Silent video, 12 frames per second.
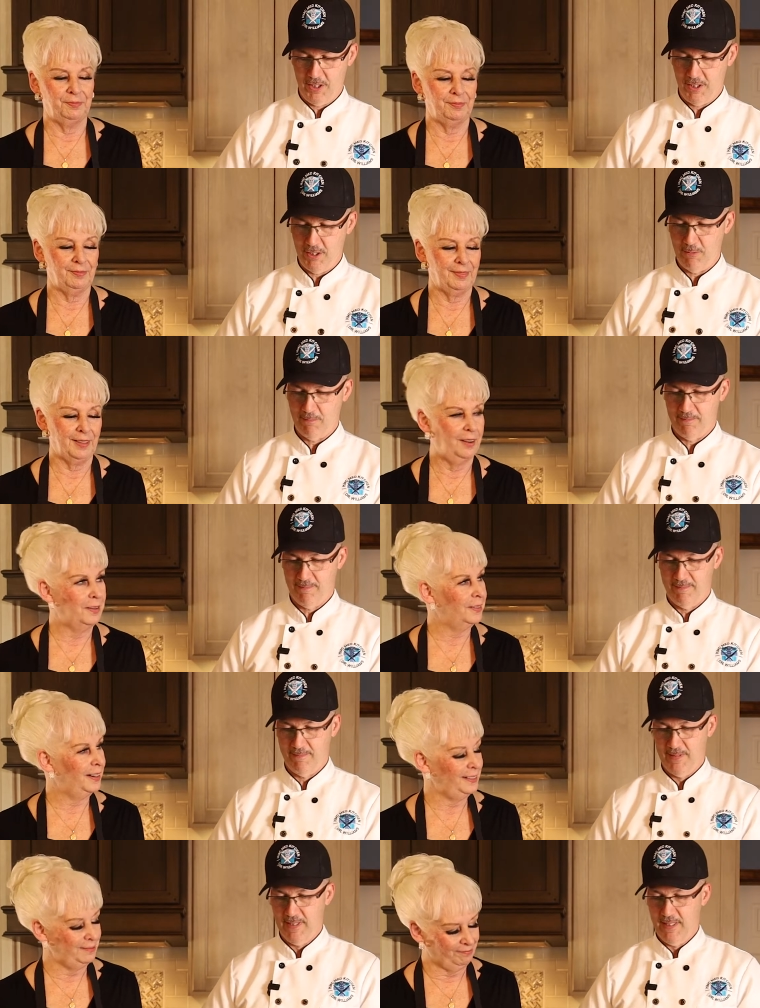Speaker 1: to go.
Speaker 2: All
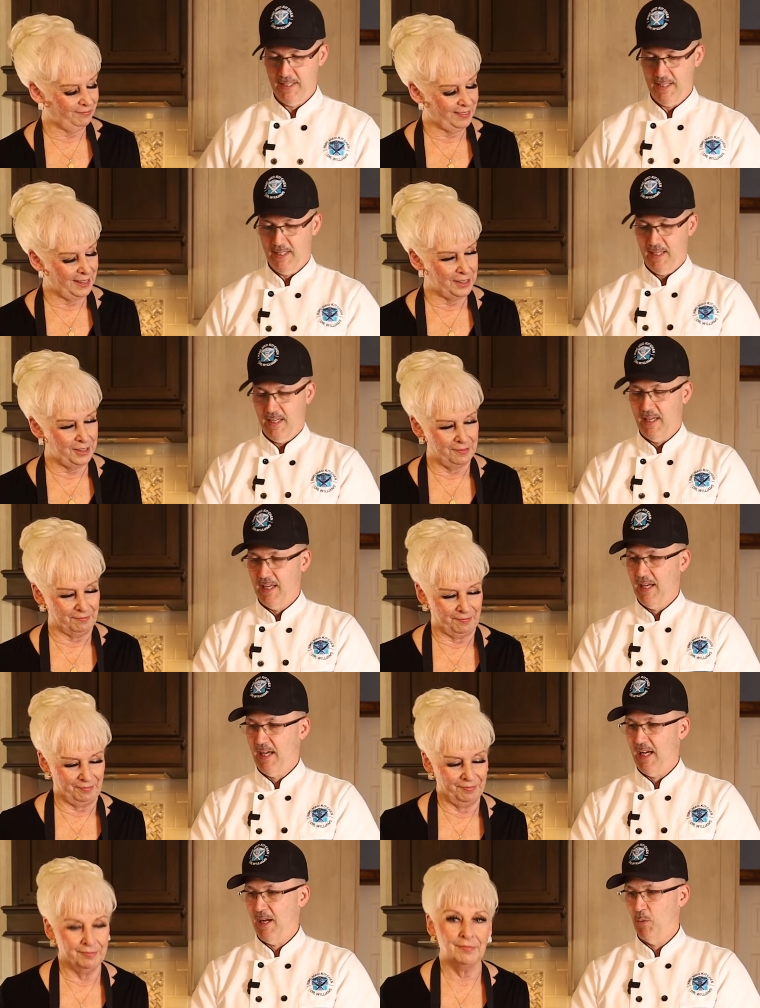right. Thank you.
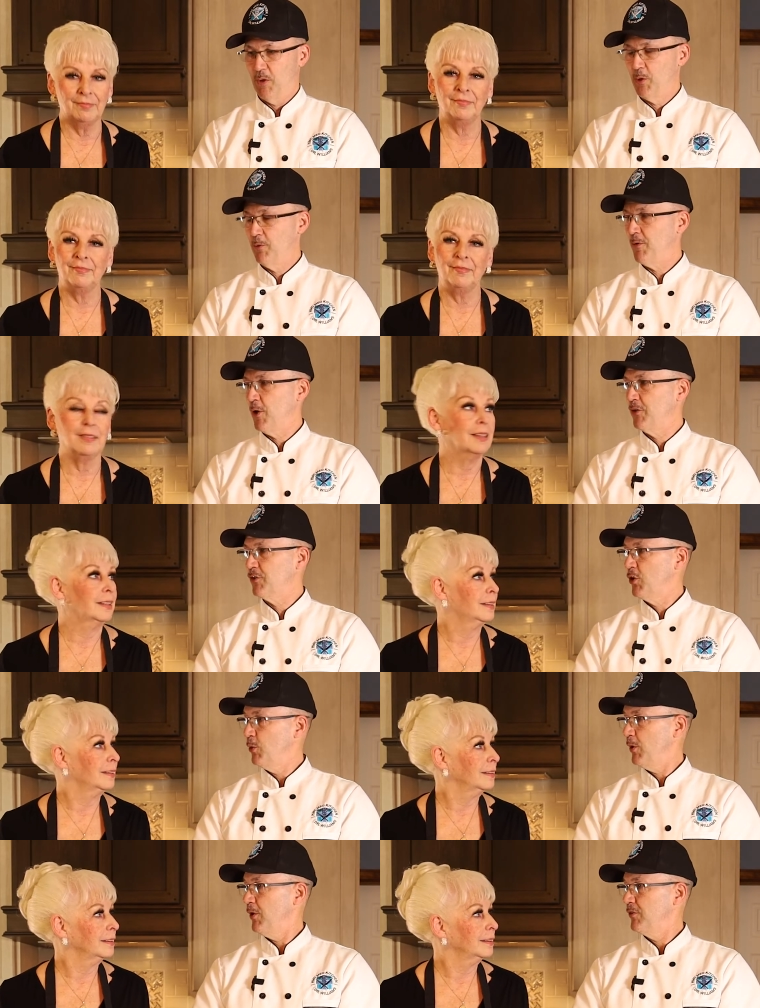
Speaker 1: I wonder if our
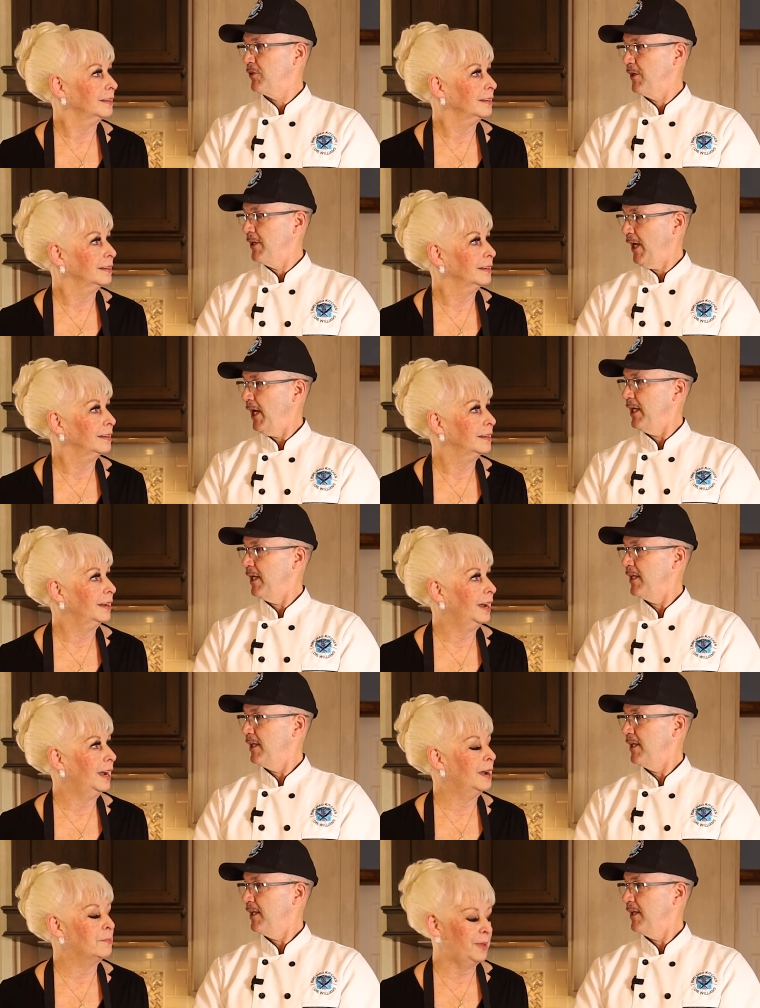skewers are done.
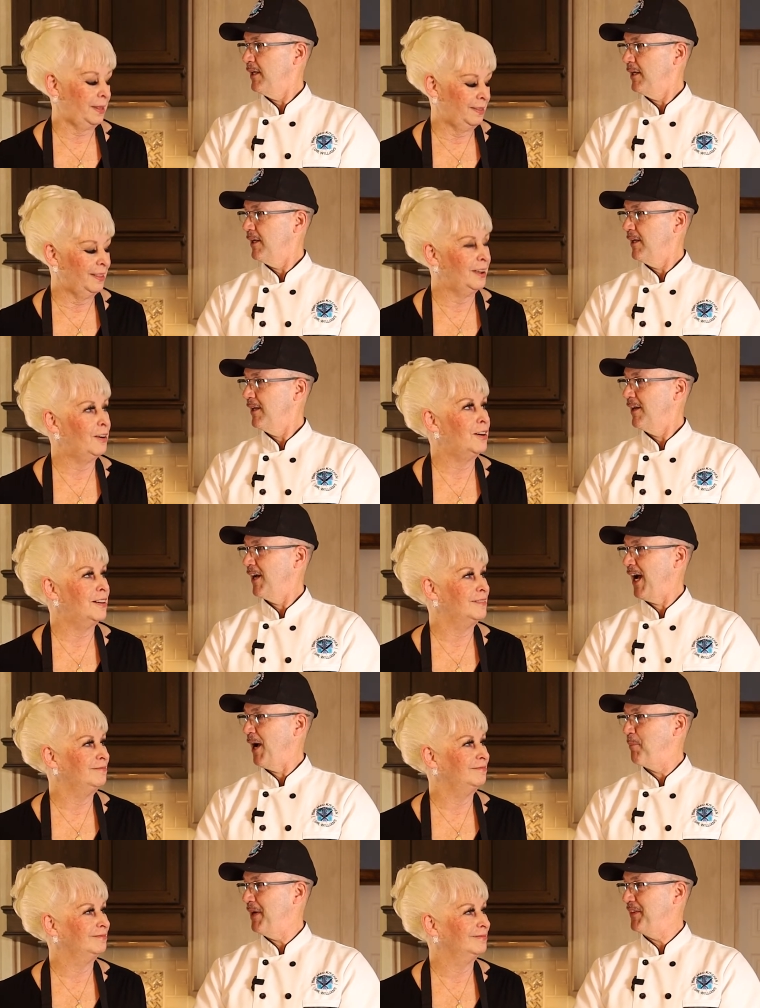I'm betting they are.
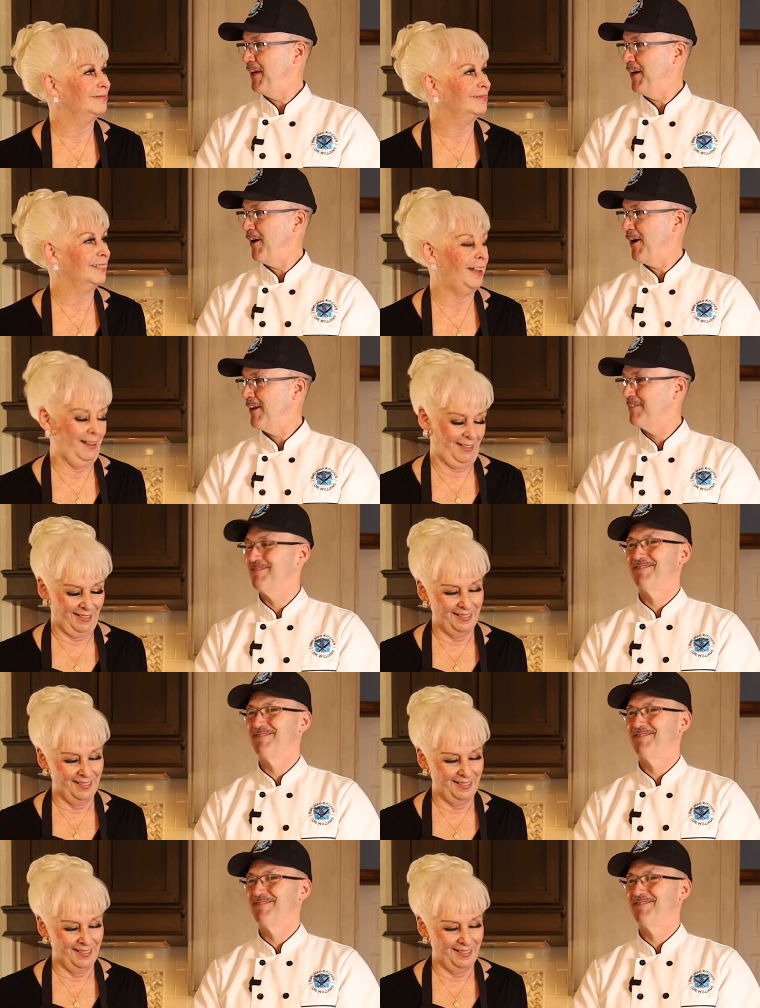I bet they are.